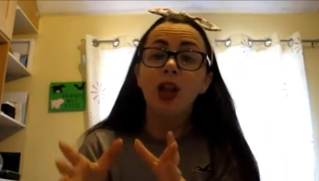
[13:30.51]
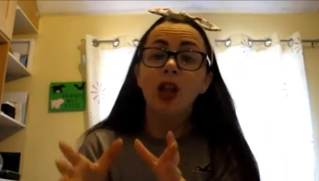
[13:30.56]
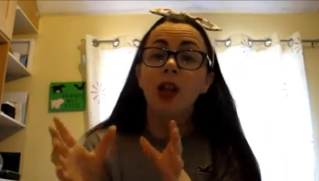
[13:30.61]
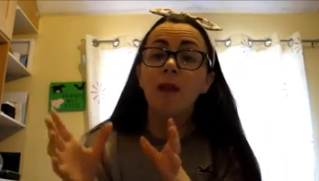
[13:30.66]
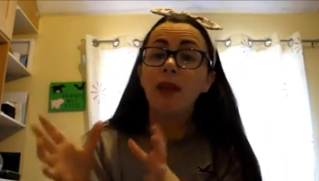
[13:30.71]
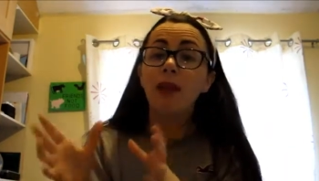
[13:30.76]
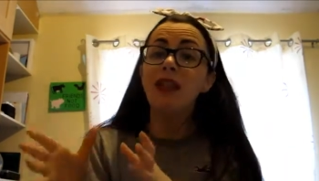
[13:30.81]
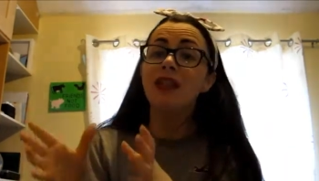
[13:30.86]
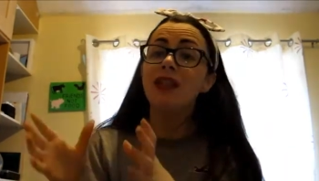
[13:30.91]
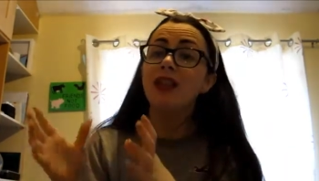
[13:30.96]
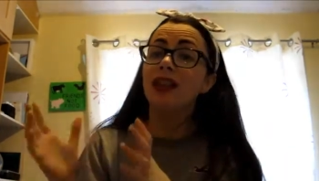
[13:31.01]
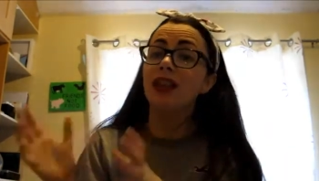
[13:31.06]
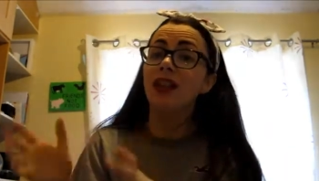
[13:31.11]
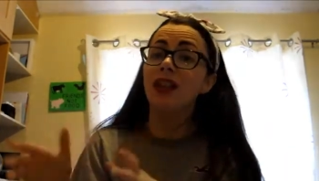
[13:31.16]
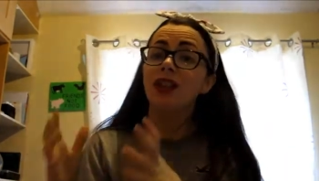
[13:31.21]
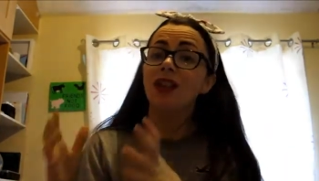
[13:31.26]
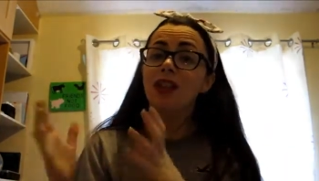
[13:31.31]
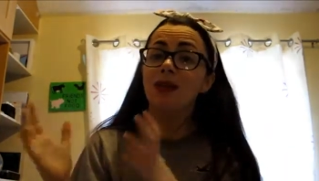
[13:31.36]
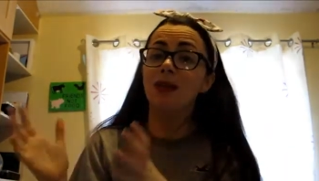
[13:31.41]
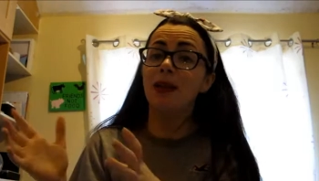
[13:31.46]
it means I can
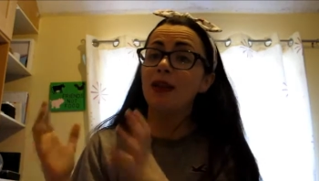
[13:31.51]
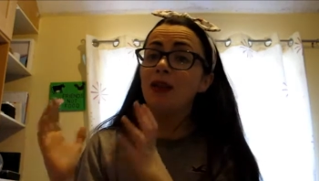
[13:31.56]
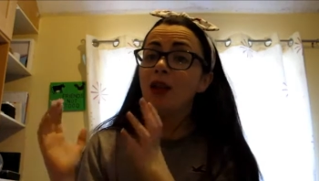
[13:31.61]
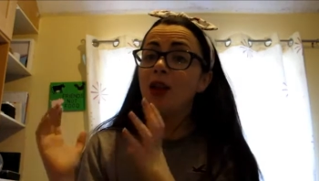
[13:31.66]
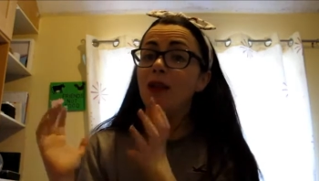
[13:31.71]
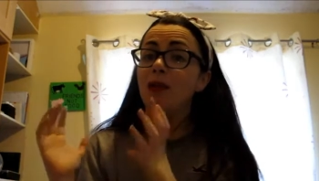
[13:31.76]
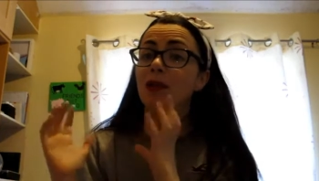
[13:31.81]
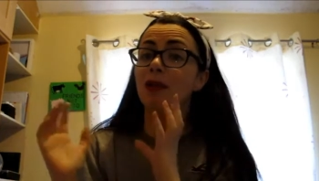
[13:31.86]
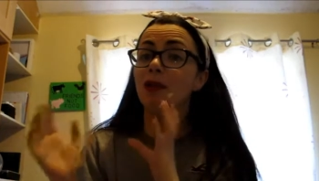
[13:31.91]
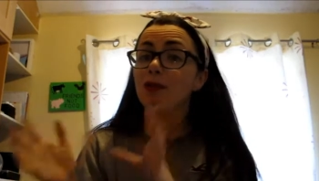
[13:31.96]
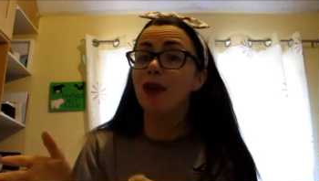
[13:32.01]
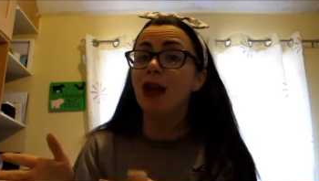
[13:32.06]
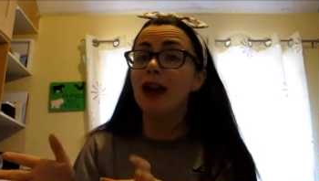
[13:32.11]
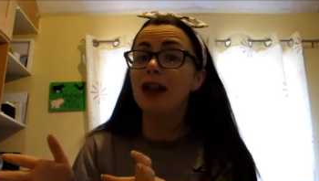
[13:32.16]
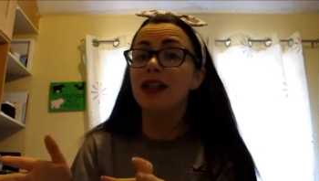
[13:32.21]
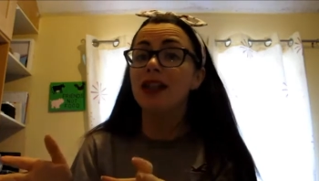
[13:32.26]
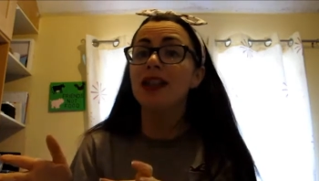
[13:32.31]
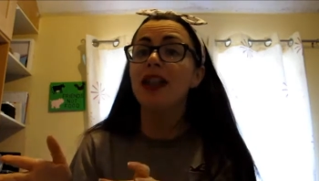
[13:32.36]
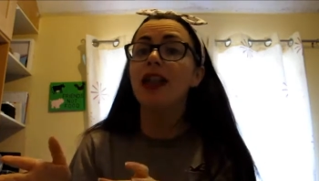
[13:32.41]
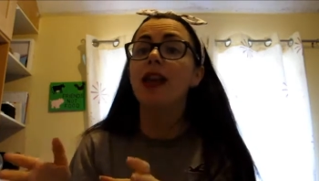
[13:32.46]
actually spend time with my
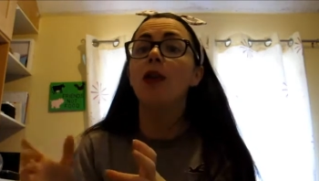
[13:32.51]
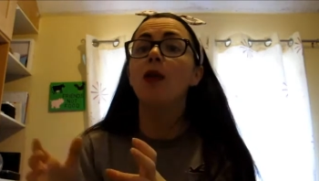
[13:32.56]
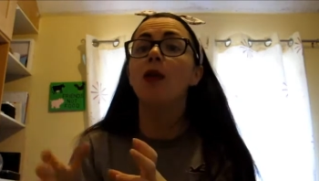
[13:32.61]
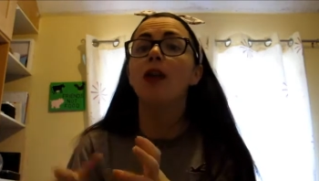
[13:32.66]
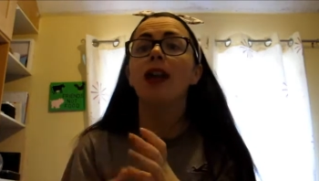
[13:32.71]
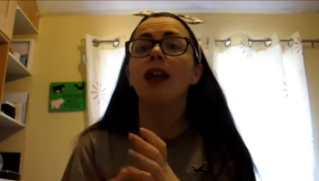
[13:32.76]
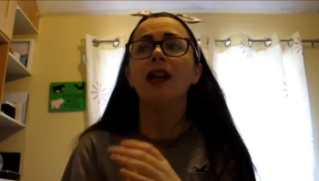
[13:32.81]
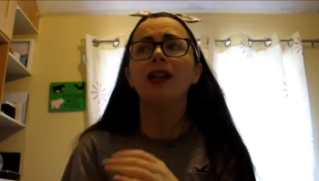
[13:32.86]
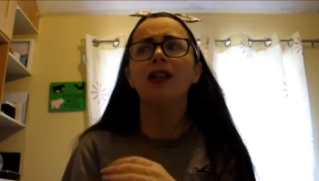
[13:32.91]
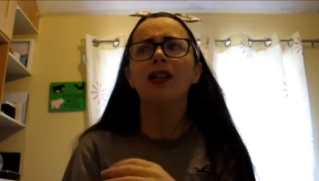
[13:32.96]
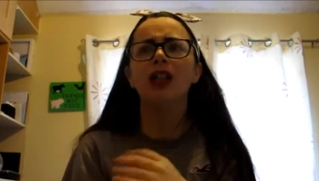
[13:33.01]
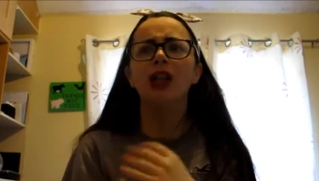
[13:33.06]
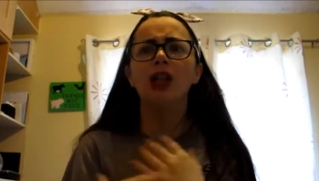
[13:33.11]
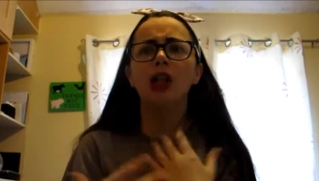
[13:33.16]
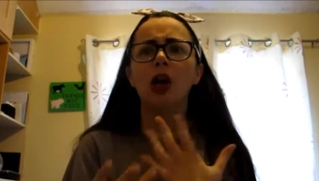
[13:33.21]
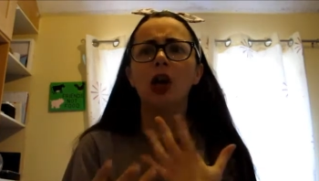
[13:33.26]
friends now and actually